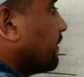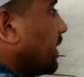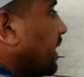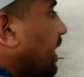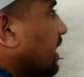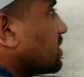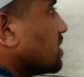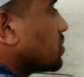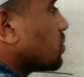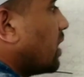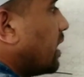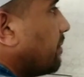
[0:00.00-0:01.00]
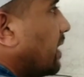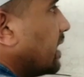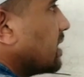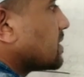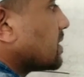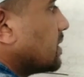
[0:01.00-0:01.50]
x square
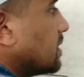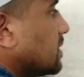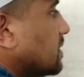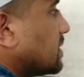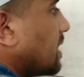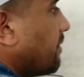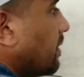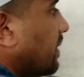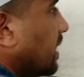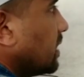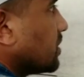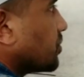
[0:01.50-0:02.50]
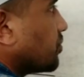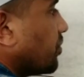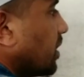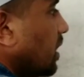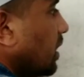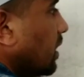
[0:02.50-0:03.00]
minus 7 minus
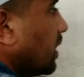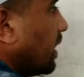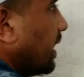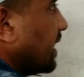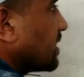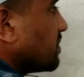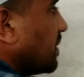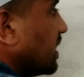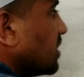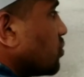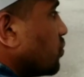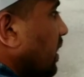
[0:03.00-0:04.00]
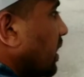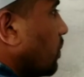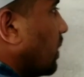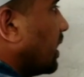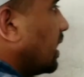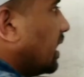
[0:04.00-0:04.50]
3x minus
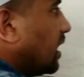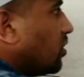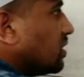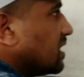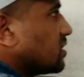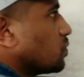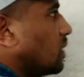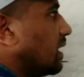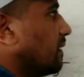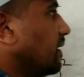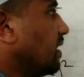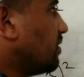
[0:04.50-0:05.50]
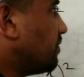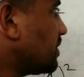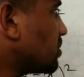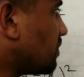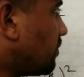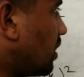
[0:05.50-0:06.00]
21. Now this one,
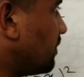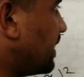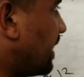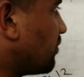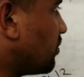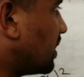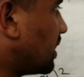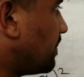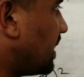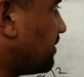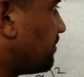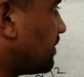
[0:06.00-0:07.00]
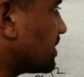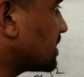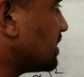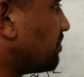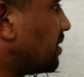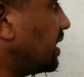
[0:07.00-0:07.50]
first of all we have to multiply first
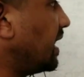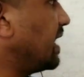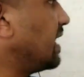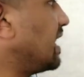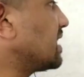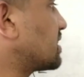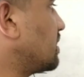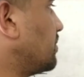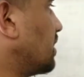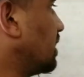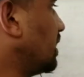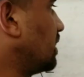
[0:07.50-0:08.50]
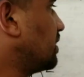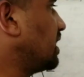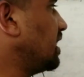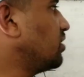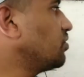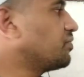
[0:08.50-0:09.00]
number and last number. 3
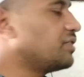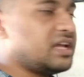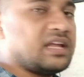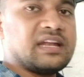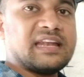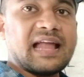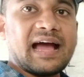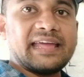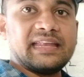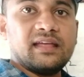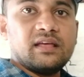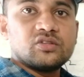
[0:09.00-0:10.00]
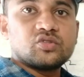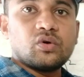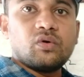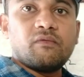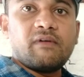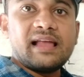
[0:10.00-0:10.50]
into 3, 9. So
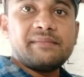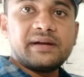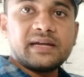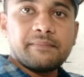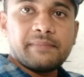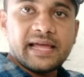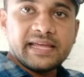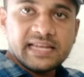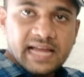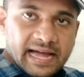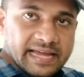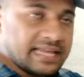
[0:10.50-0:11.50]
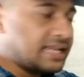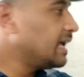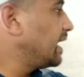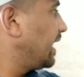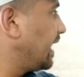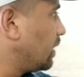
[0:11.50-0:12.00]
while multiplying
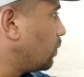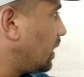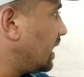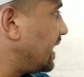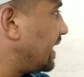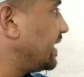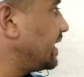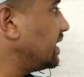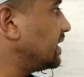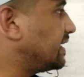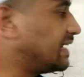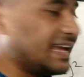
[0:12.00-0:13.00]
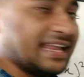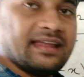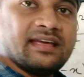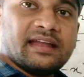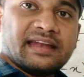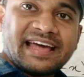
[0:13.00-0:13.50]
9 and while adding
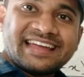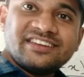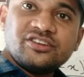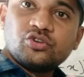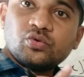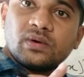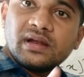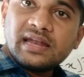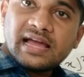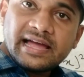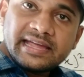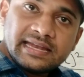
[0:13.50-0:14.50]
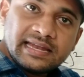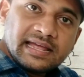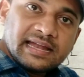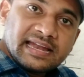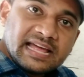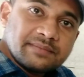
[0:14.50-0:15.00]
10. 9 into 1,
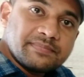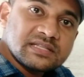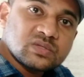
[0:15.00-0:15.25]
9. 9 plus